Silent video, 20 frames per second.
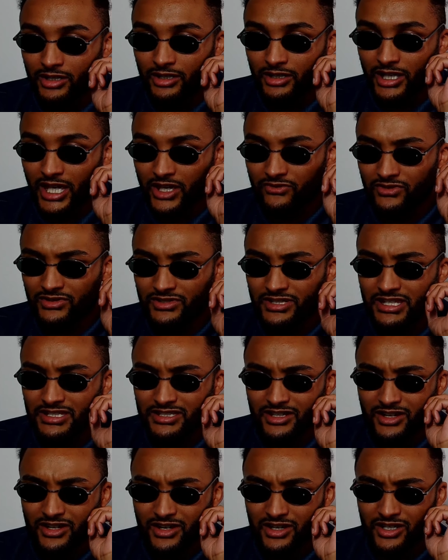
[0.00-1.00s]
Ever since the
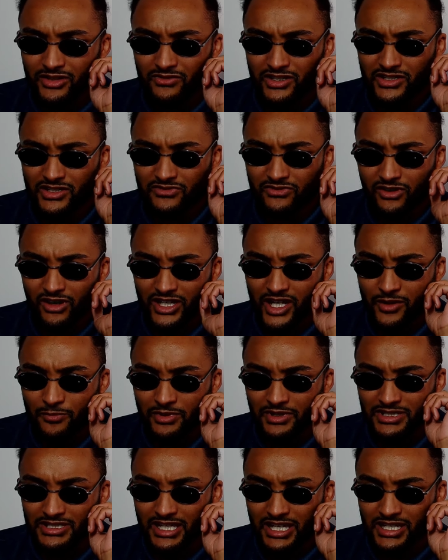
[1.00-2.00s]
Hergovic fight, they've
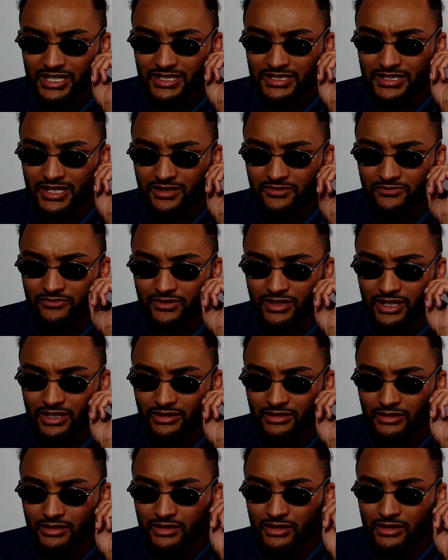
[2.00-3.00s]
been saying the same
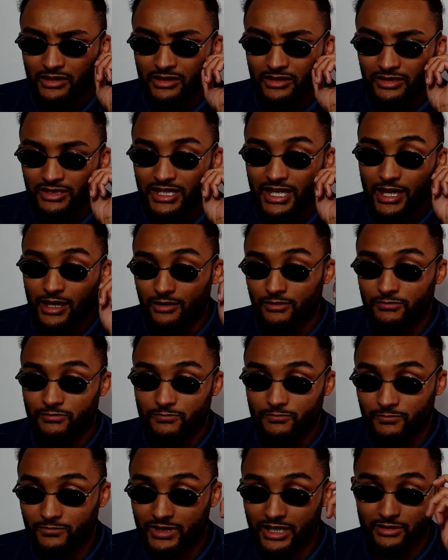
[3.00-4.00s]
thing. Yeah,
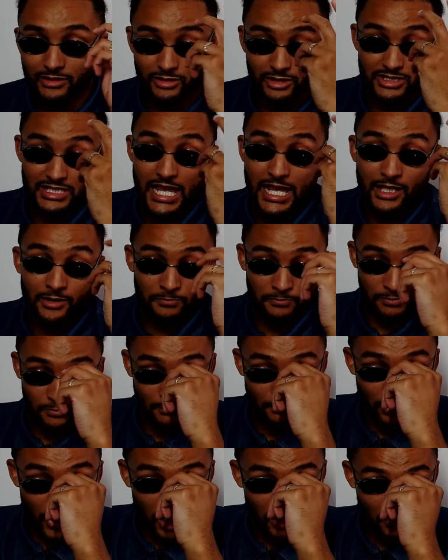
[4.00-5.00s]

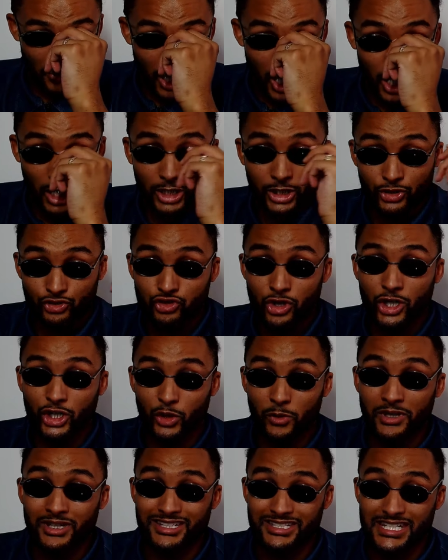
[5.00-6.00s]
Zhang, Parker drug you
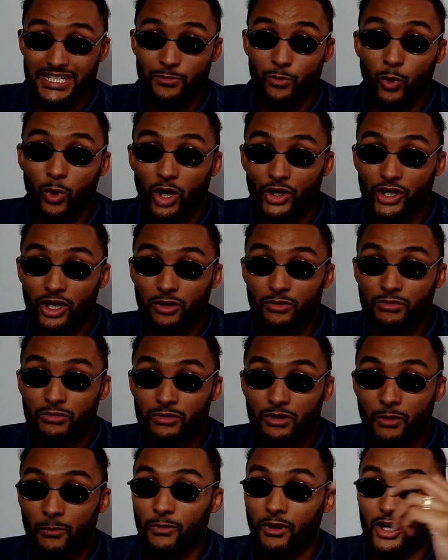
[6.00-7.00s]
into deep water
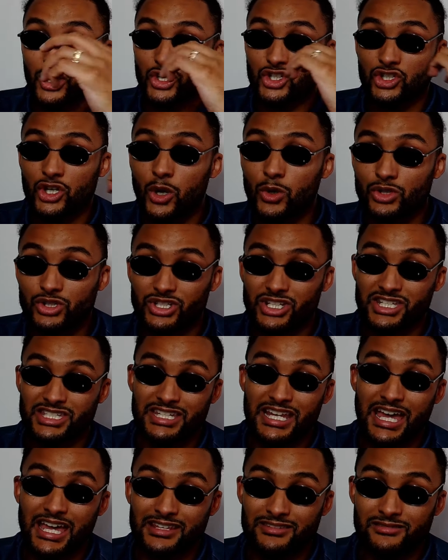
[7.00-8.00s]
though. I just showed you the
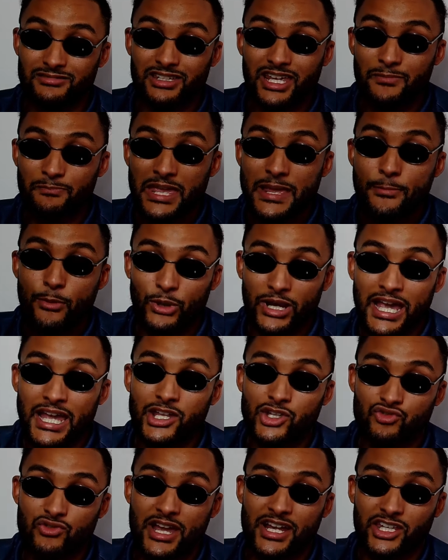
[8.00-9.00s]
stats. So yeah, people
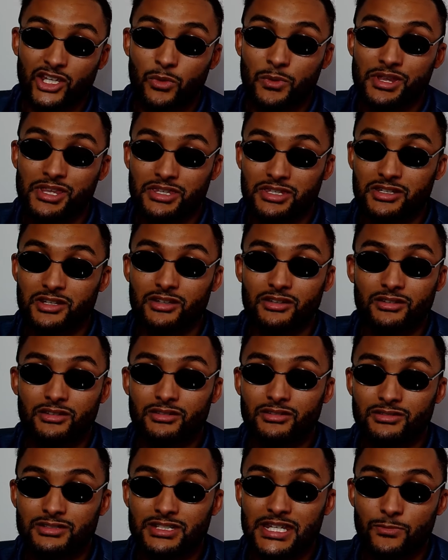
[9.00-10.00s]
can drag you into the
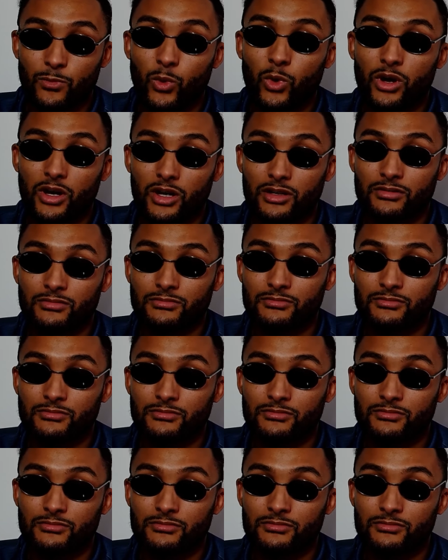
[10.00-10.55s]
deep water.